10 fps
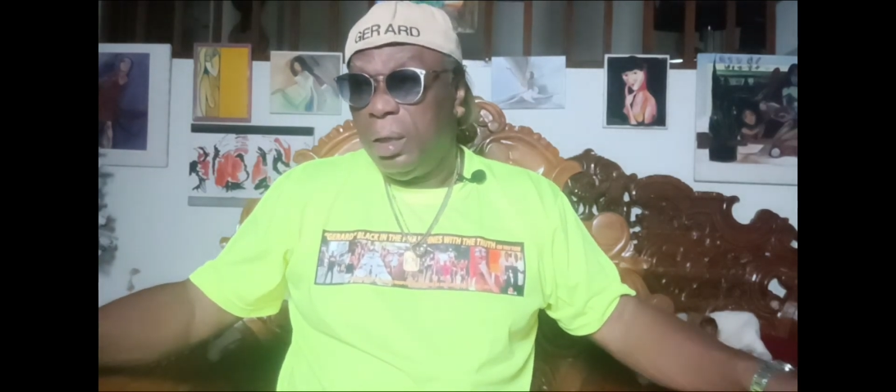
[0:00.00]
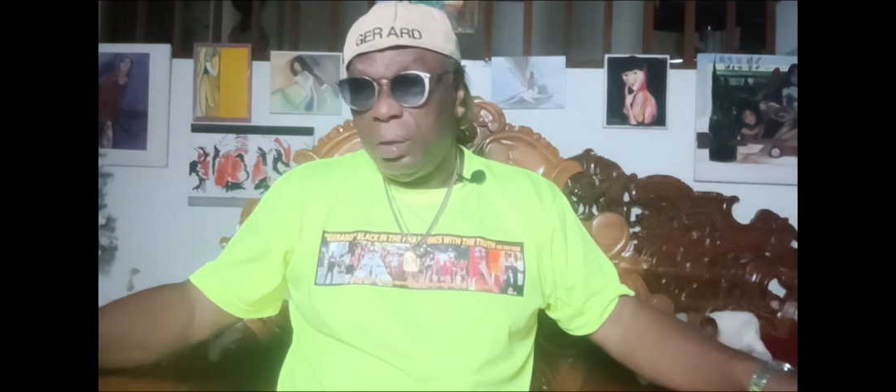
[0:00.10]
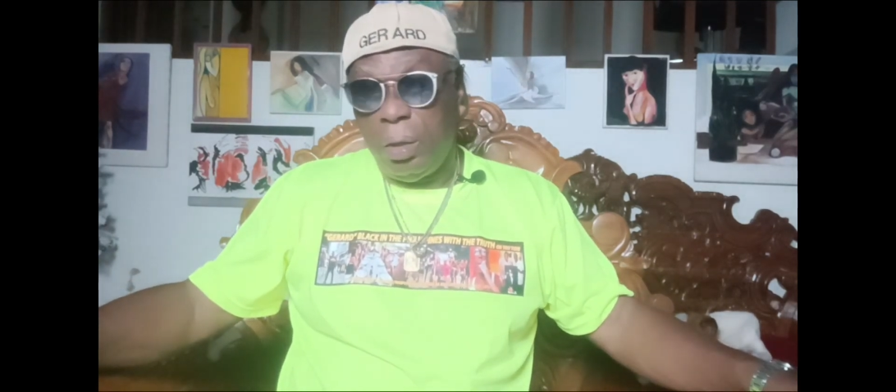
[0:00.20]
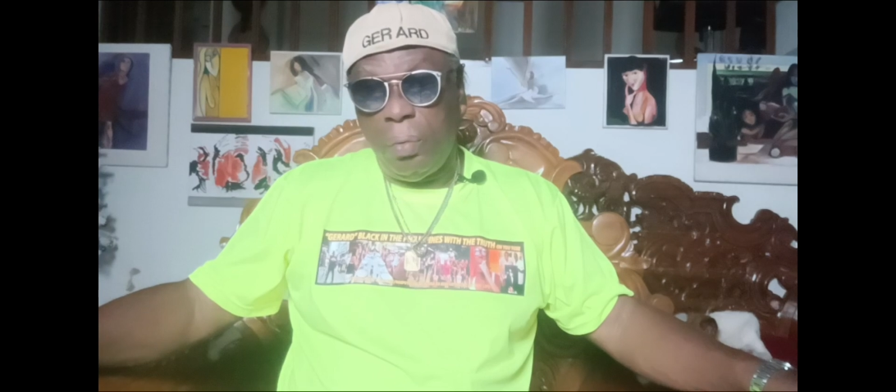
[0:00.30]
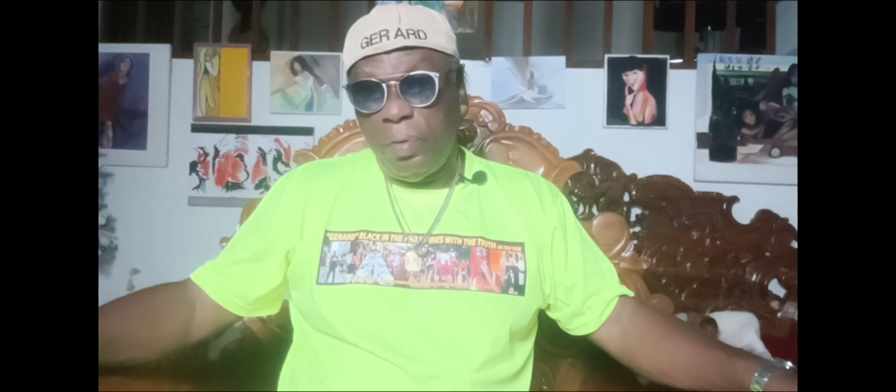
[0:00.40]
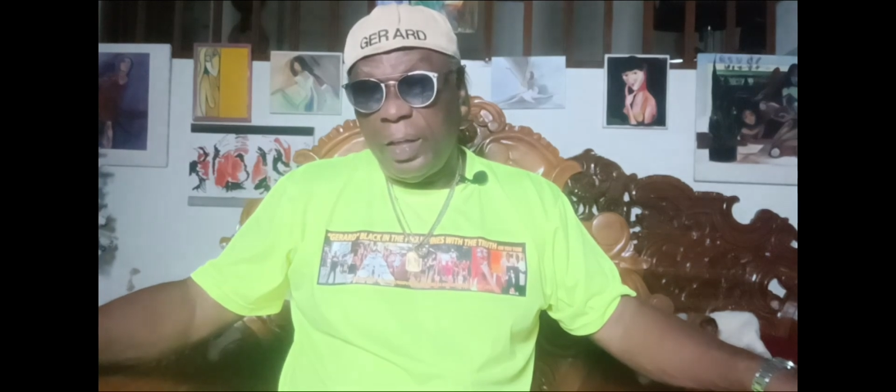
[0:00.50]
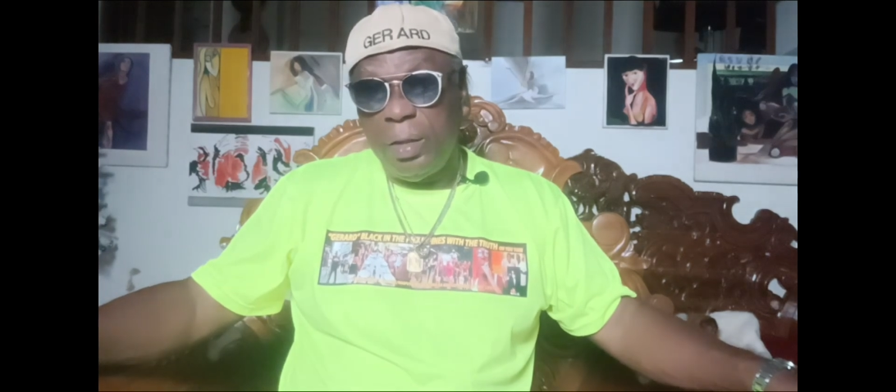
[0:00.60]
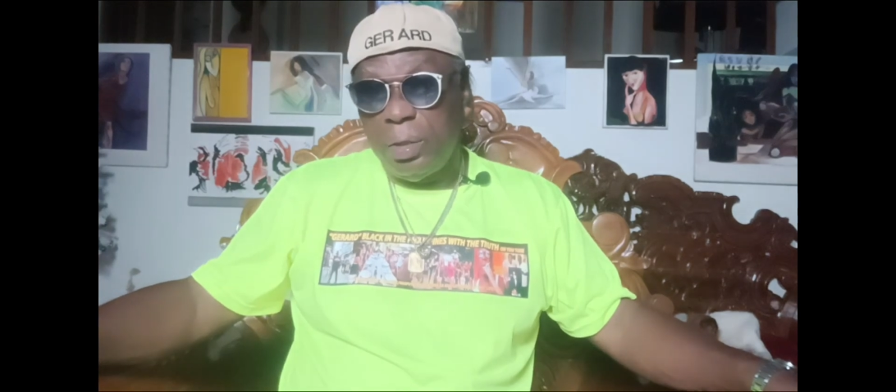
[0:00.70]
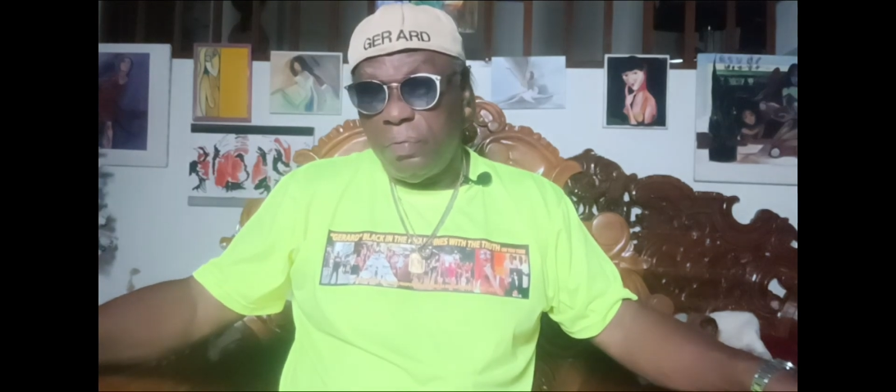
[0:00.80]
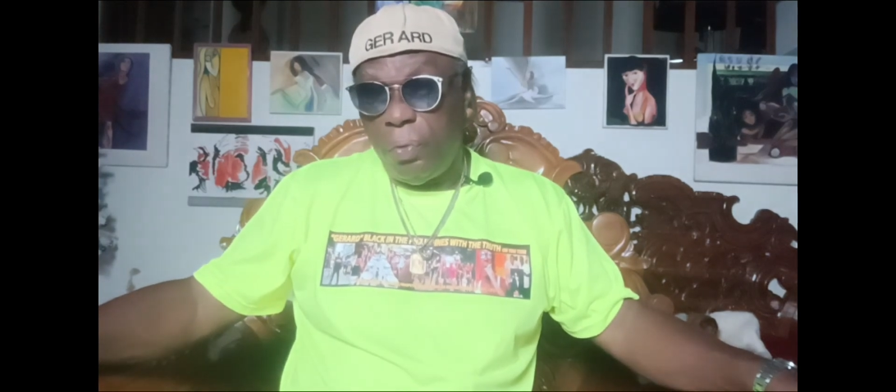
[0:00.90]

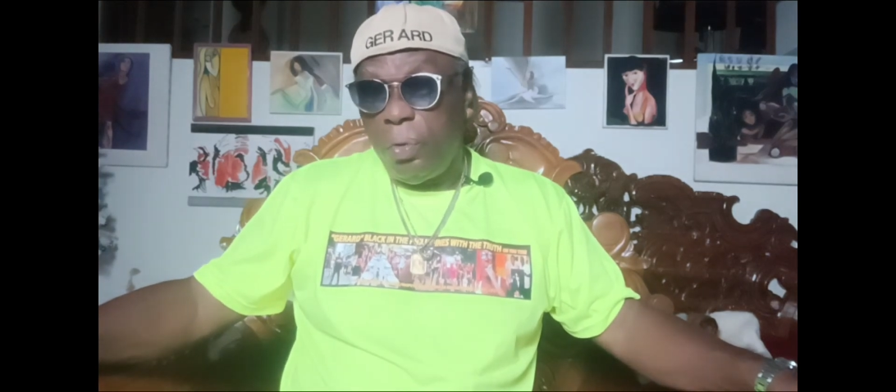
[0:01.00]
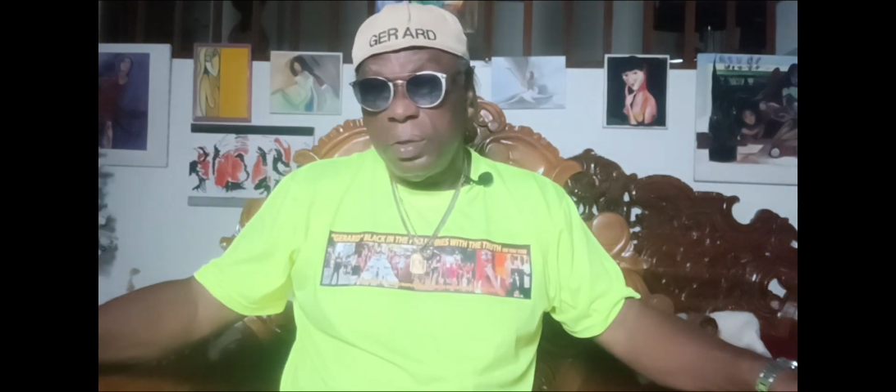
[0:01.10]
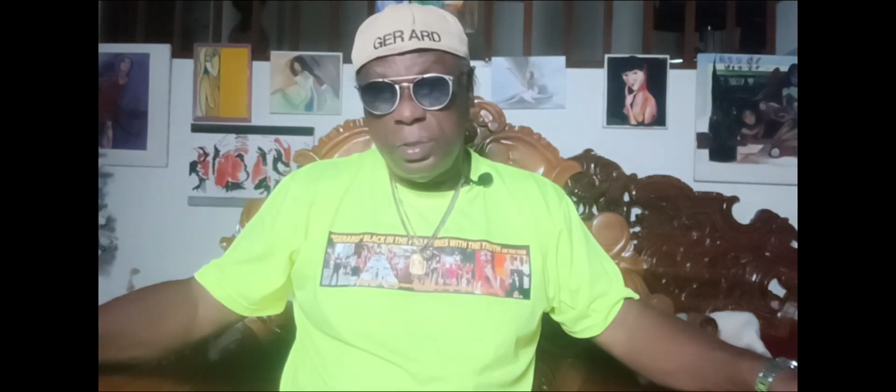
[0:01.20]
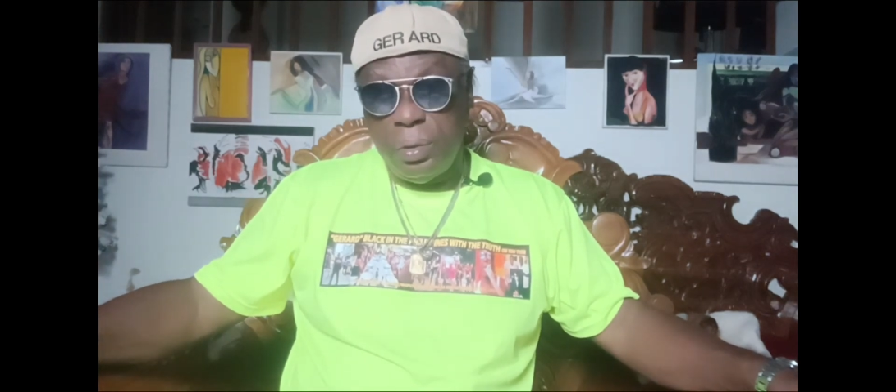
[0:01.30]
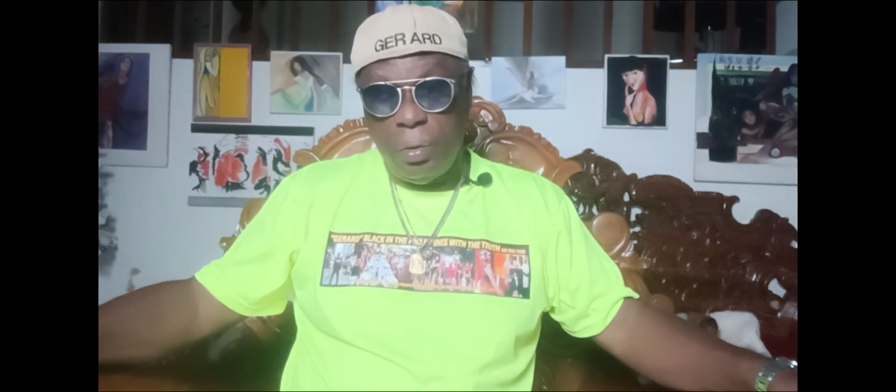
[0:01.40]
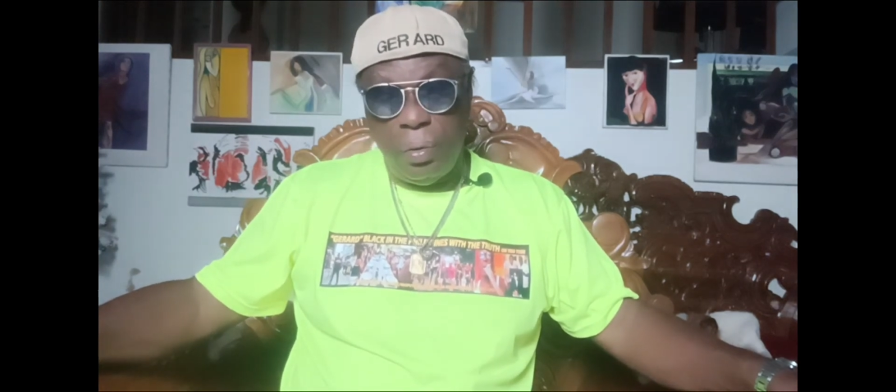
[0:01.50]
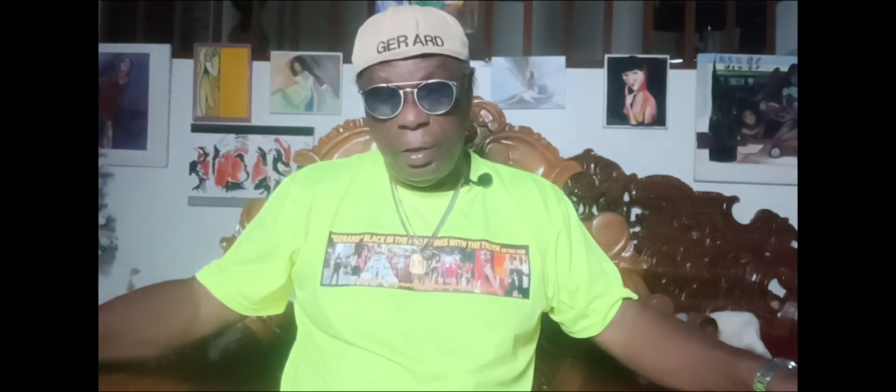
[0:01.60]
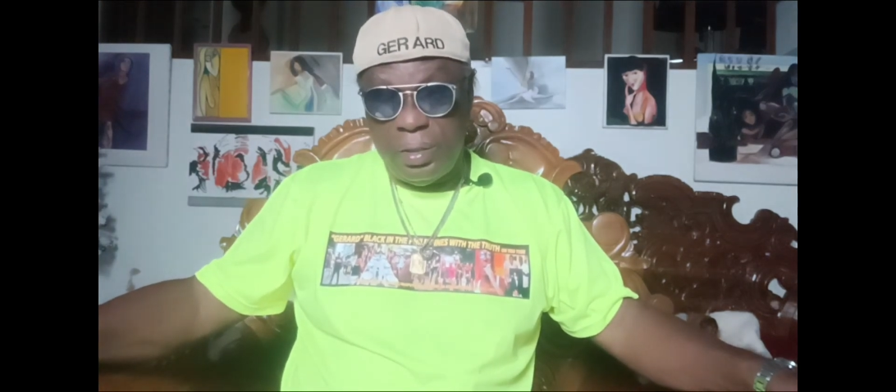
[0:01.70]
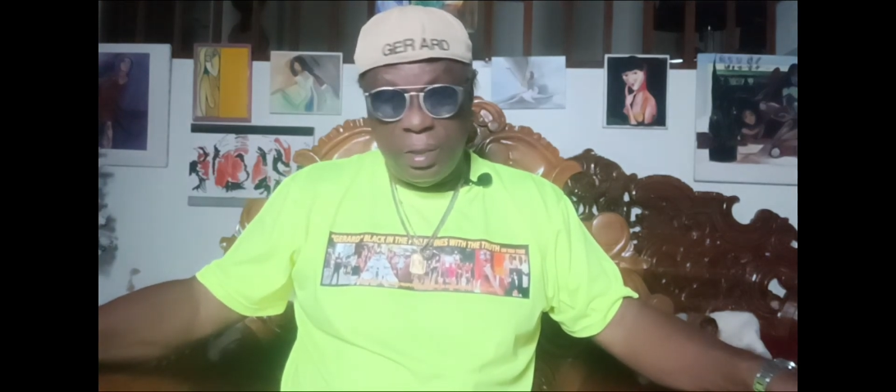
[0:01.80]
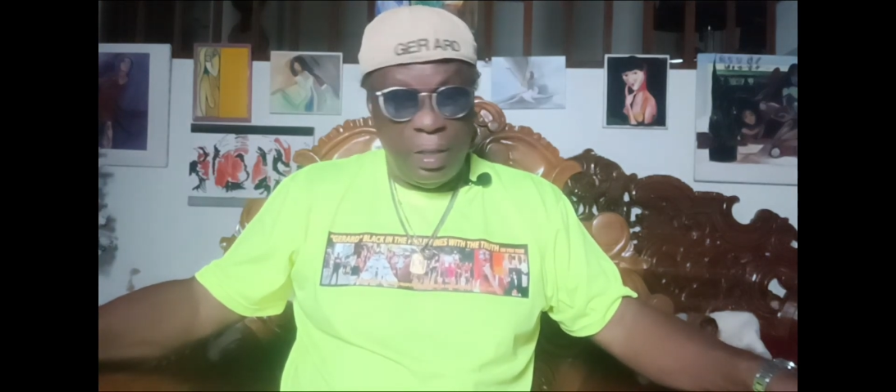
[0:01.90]
without divorce,
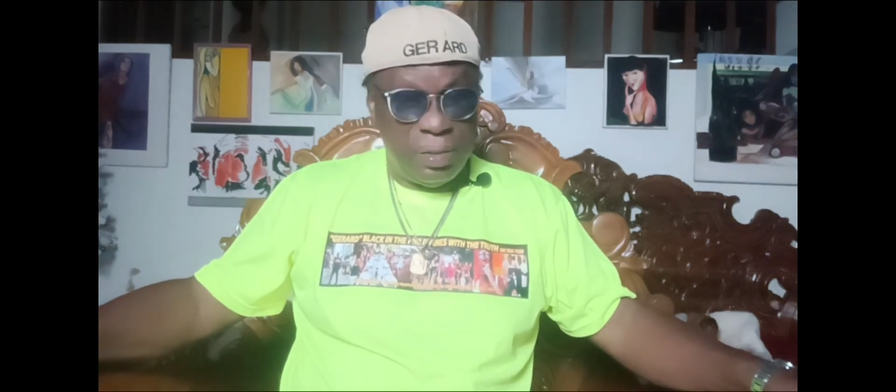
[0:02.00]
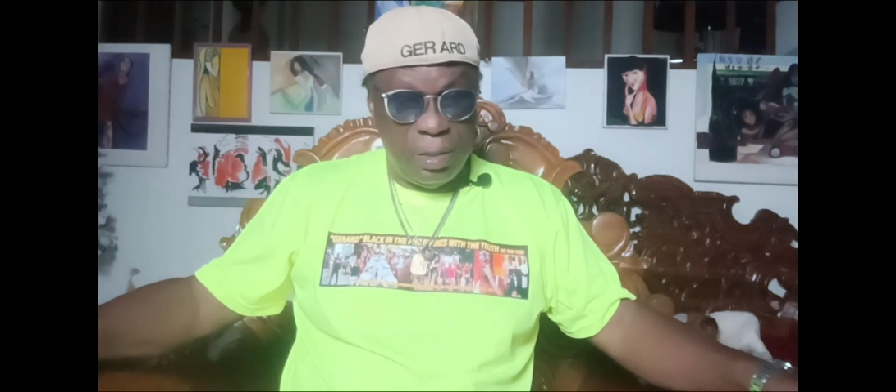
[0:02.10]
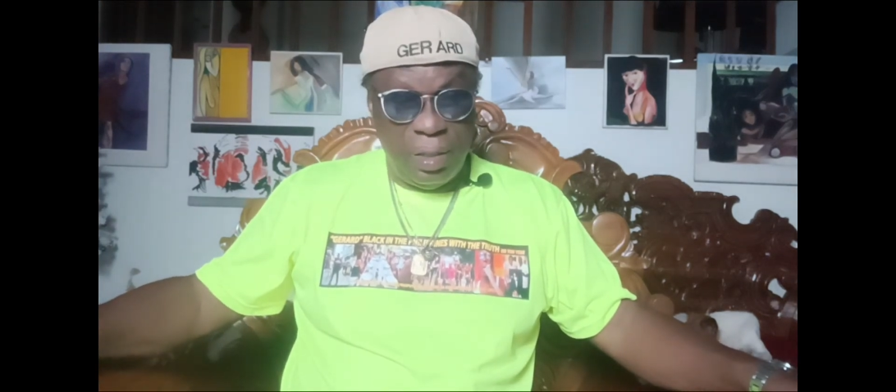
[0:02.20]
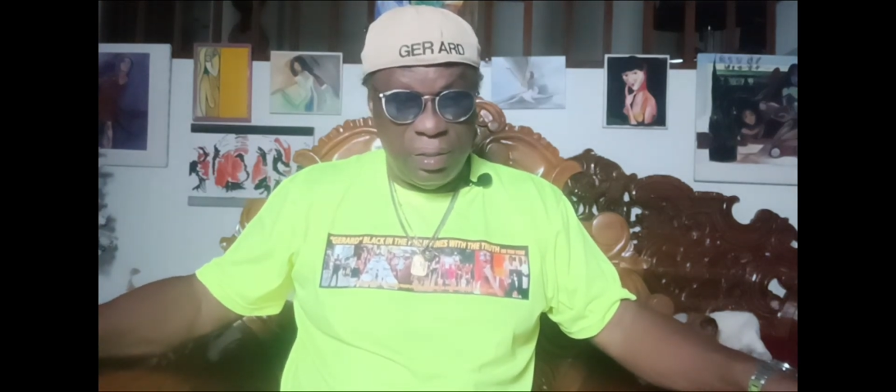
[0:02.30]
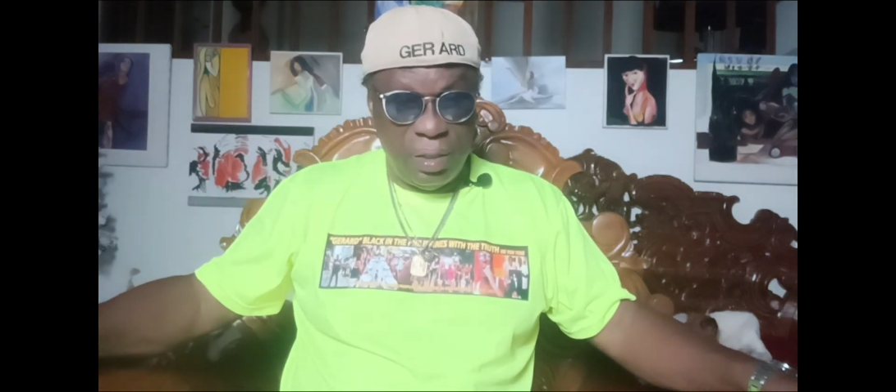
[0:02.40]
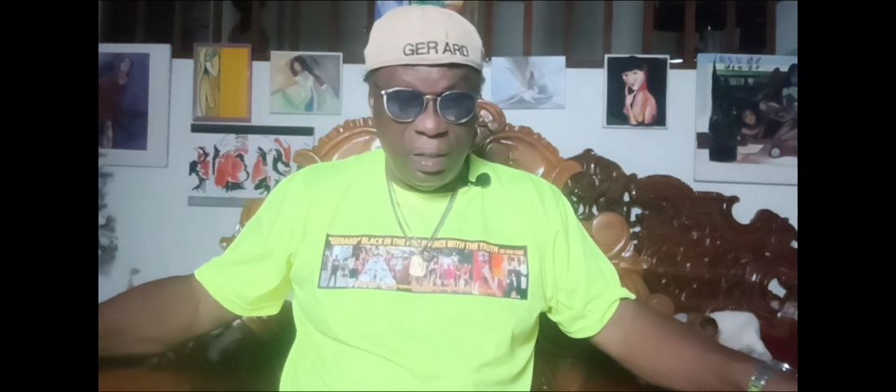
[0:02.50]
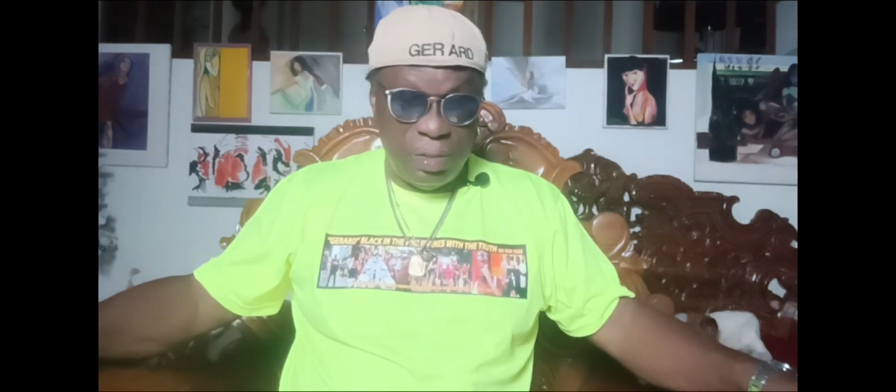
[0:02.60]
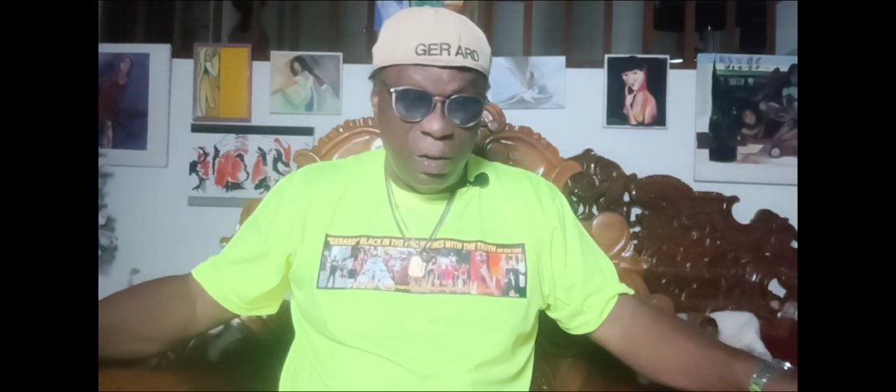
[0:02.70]
it's